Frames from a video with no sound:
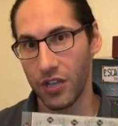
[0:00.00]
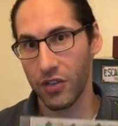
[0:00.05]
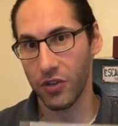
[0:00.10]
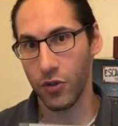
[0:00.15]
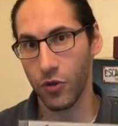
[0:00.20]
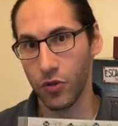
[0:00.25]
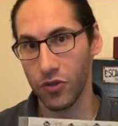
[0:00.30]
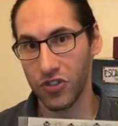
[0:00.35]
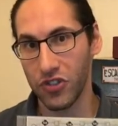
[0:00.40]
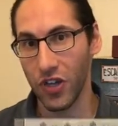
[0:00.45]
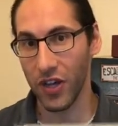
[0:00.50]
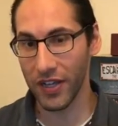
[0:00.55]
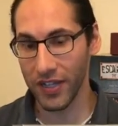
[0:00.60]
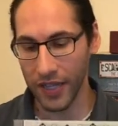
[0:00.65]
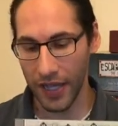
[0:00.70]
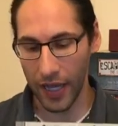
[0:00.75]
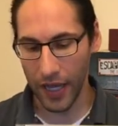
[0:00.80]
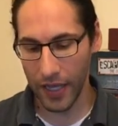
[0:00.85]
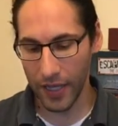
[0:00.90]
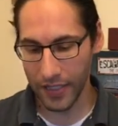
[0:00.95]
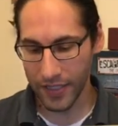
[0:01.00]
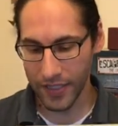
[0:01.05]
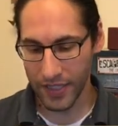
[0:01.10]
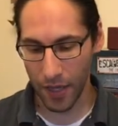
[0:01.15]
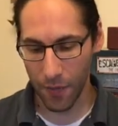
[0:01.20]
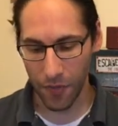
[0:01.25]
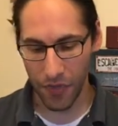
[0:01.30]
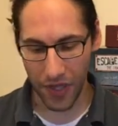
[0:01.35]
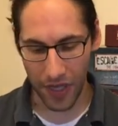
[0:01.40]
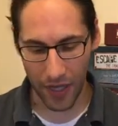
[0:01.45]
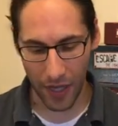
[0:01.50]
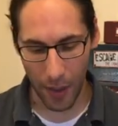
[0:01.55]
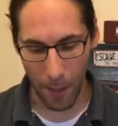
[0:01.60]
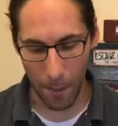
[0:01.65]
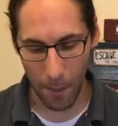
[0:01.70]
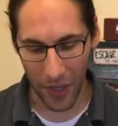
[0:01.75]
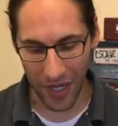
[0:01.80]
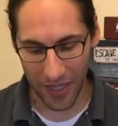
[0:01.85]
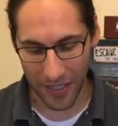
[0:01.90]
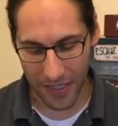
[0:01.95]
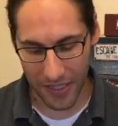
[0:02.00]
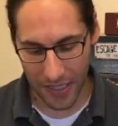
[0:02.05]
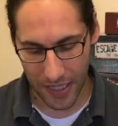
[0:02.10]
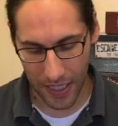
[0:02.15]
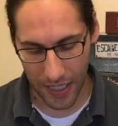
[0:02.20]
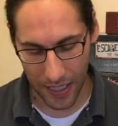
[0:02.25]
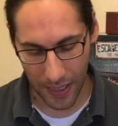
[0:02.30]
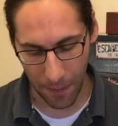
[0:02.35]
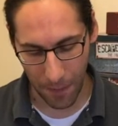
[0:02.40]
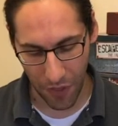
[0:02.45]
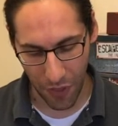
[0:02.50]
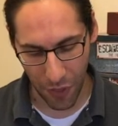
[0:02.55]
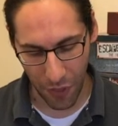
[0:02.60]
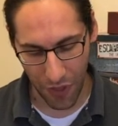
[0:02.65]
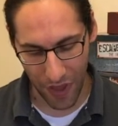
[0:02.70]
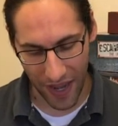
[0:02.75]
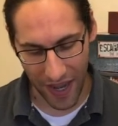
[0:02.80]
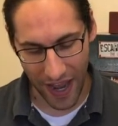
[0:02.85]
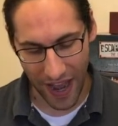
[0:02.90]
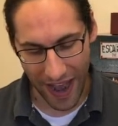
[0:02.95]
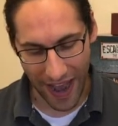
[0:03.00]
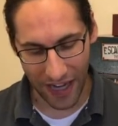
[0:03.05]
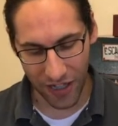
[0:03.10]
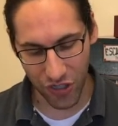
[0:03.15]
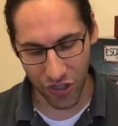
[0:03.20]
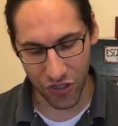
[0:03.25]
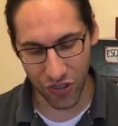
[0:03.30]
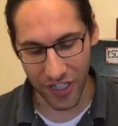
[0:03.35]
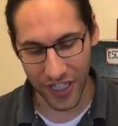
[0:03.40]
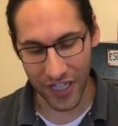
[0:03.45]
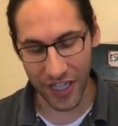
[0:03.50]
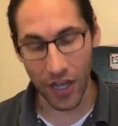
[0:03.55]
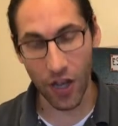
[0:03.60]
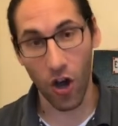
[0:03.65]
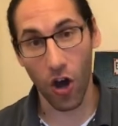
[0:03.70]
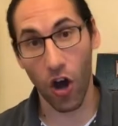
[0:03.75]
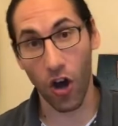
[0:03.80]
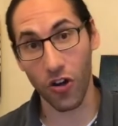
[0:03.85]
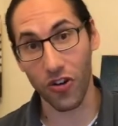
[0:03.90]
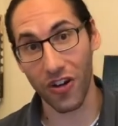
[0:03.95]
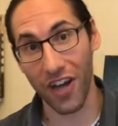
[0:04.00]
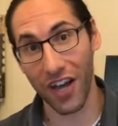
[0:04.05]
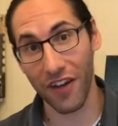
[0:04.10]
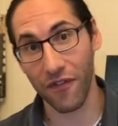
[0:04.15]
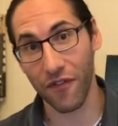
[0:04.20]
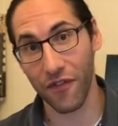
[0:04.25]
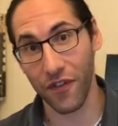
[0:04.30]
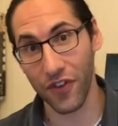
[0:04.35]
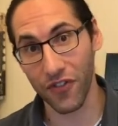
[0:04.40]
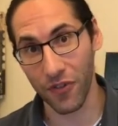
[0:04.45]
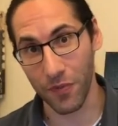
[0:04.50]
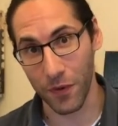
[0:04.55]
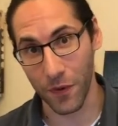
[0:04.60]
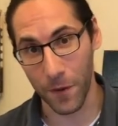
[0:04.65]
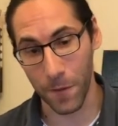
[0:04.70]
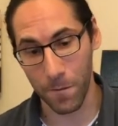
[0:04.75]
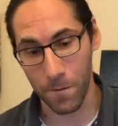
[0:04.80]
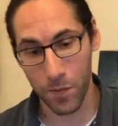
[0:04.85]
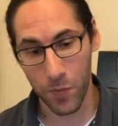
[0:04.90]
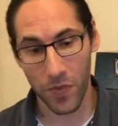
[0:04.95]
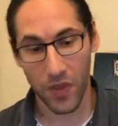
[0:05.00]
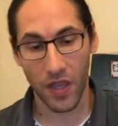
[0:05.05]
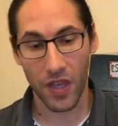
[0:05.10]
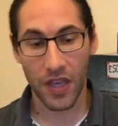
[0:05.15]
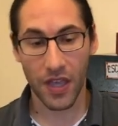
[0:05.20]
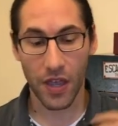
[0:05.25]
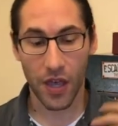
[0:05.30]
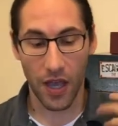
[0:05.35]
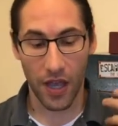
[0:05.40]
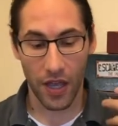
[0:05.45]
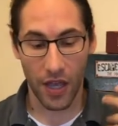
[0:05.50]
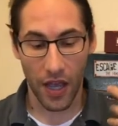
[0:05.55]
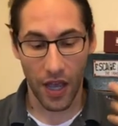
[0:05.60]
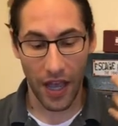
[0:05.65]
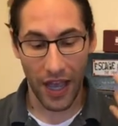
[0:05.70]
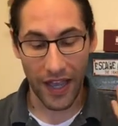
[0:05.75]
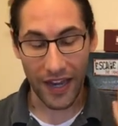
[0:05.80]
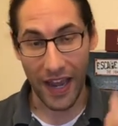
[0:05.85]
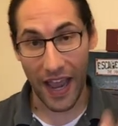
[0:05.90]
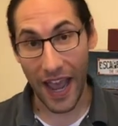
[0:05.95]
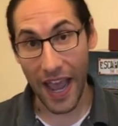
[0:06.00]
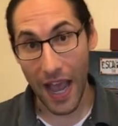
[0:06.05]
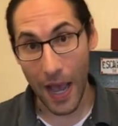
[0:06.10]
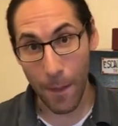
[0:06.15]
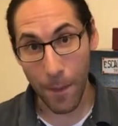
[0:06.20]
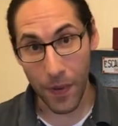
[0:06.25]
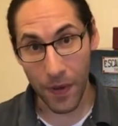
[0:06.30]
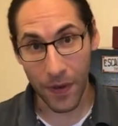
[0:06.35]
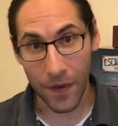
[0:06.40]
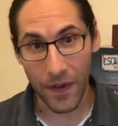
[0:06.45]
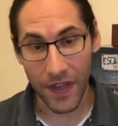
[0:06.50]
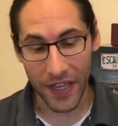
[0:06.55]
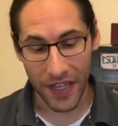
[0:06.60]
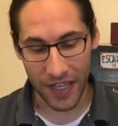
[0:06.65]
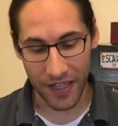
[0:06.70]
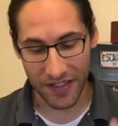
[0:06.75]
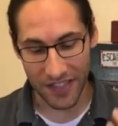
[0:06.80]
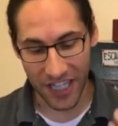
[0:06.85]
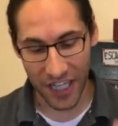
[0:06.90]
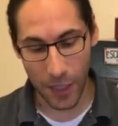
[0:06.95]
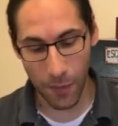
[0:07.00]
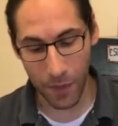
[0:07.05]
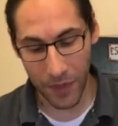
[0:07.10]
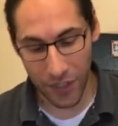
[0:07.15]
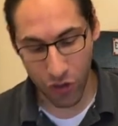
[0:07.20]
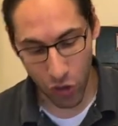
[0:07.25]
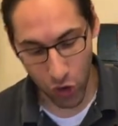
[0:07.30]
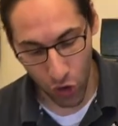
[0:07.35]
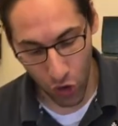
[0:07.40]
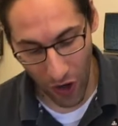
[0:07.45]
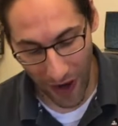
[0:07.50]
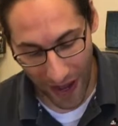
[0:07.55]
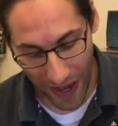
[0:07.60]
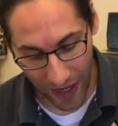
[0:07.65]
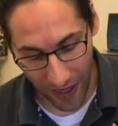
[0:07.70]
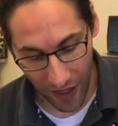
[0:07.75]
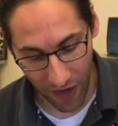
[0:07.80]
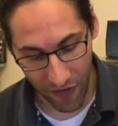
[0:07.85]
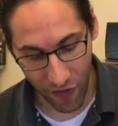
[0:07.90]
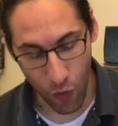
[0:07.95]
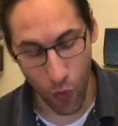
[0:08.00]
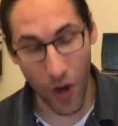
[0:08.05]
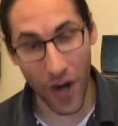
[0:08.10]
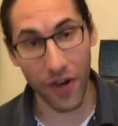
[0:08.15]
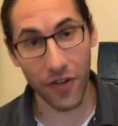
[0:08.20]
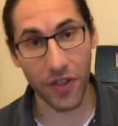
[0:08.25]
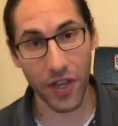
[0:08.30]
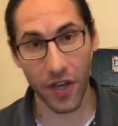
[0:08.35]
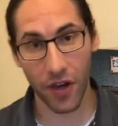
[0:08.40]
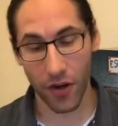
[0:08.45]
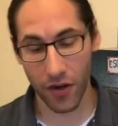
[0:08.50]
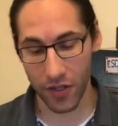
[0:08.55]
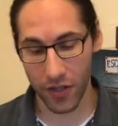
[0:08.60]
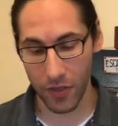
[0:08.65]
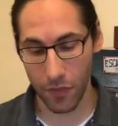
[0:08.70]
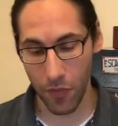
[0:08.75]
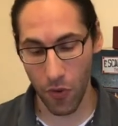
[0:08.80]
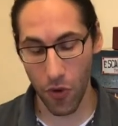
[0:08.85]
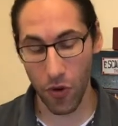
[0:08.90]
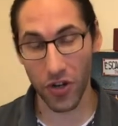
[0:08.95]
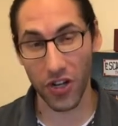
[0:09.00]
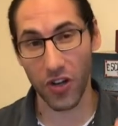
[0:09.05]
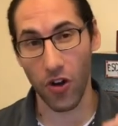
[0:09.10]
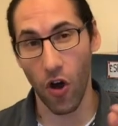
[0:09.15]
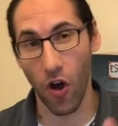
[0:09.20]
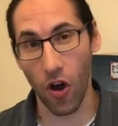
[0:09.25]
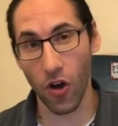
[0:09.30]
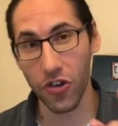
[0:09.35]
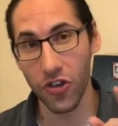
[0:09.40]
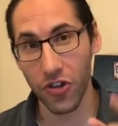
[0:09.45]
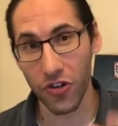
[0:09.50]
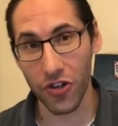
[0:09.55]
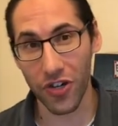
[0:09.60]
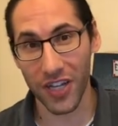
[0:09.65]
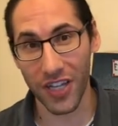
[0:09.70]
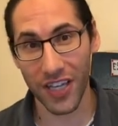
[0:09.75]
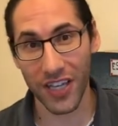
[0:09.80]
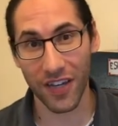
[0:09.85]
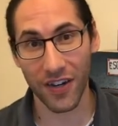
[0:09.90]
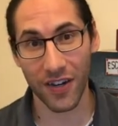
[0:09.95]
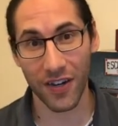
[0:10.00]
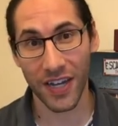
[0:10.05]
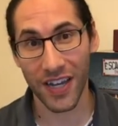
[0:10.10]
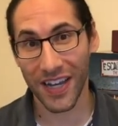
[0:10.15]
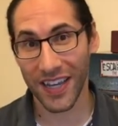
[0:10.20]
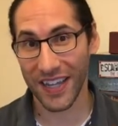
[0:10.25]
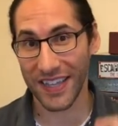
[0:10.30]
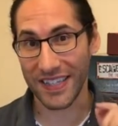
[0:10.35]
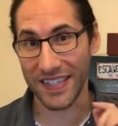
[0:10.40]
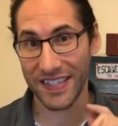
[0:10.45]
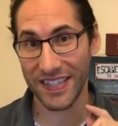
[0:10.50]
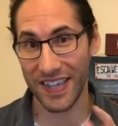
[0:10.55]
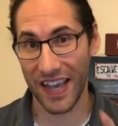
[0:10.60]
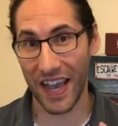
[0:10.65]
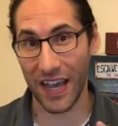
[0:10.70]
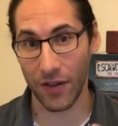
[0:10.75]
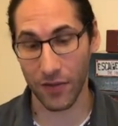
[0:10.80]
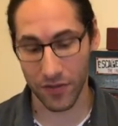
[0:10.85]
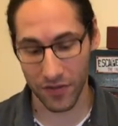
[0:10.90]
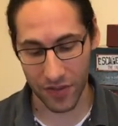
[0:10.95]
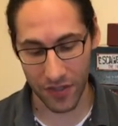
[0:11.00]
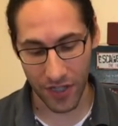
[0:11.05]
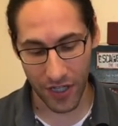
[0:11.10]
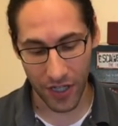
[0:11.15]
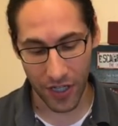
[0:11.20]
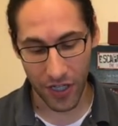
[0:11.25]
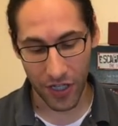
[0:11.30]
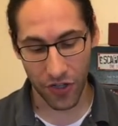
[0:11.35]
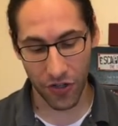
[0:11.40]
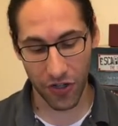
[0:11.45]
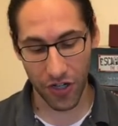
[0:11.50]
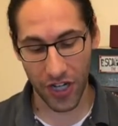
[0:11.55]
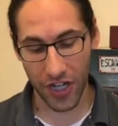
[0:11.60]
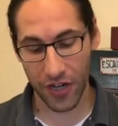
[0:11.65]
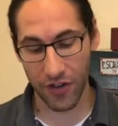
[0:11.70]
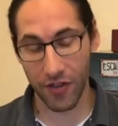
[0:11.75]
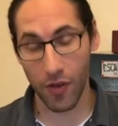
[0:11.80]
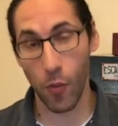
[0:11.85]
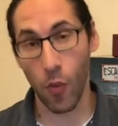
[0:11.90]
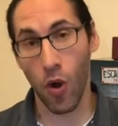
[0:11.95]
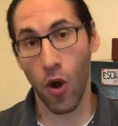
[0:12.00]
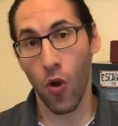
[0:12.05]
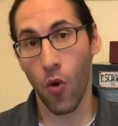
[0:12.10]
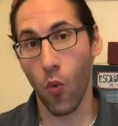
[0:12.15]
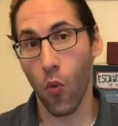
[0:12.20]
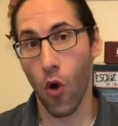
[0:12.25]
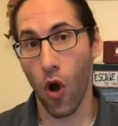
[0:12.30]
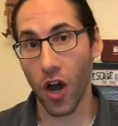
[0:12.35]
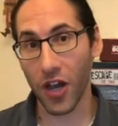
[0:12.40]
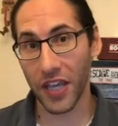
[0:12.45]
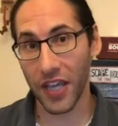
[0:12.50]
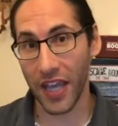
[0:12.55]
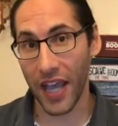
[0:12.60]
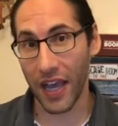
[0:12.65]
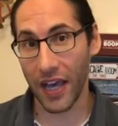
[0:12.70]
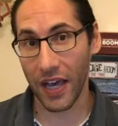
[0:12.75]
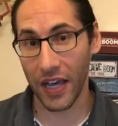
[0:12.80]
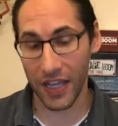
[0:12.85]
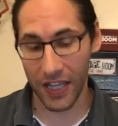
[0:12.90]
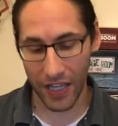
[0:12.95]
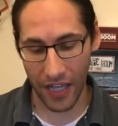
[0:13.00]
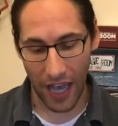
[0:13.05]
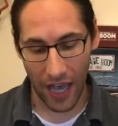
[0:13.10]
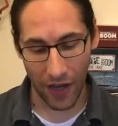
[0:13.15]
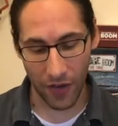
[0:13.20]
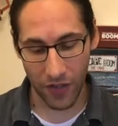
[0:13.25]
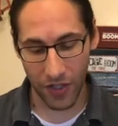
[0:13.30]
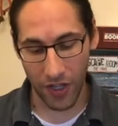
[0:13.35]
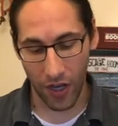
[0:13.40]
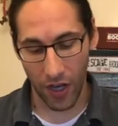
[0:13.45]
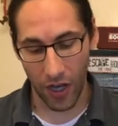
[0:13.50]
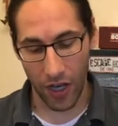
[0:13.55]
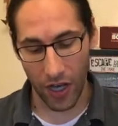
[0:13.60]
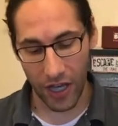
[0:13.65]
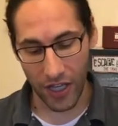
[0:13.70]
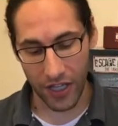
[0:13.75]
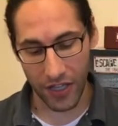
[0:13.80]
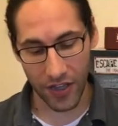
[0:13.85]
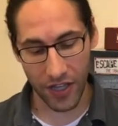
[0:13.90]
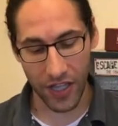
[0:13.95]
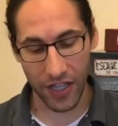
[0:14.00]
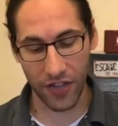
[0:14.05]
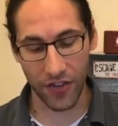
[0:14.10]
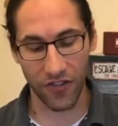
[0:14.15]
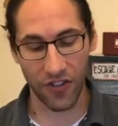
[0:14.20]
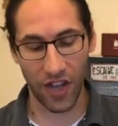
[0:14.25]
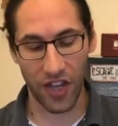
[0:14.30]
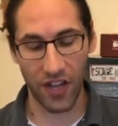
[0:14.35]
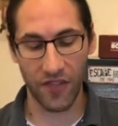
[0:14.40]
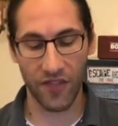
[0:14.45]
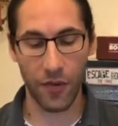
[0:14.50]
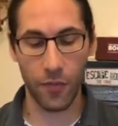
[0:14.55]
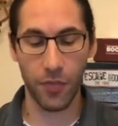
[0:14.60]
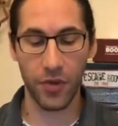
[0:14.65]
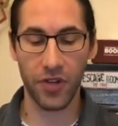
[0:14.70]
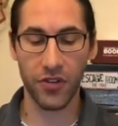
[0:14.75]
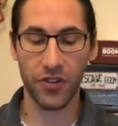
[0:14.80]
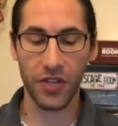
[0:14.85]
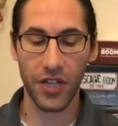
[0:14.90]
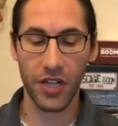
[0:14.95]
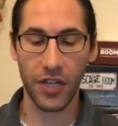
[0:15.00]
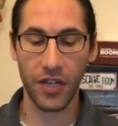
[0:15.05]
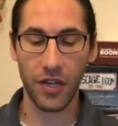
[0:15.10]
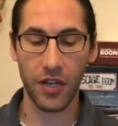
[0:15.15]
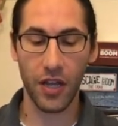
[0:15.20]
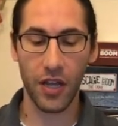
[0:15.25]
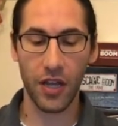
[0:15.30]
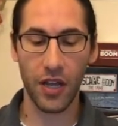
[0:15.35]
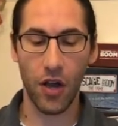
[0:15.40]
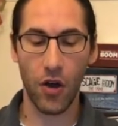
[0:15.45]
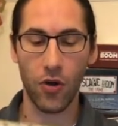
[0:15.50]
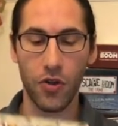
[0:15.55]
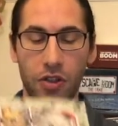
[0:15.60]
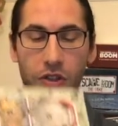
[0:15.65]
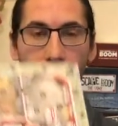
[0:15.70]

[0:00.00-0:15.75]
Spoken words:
who's done something, but they actually are not visible. An app is keeping track of where they are on the board, and all you're going to hear is sounds. You're going to hear them walking out in the inside of a building, or that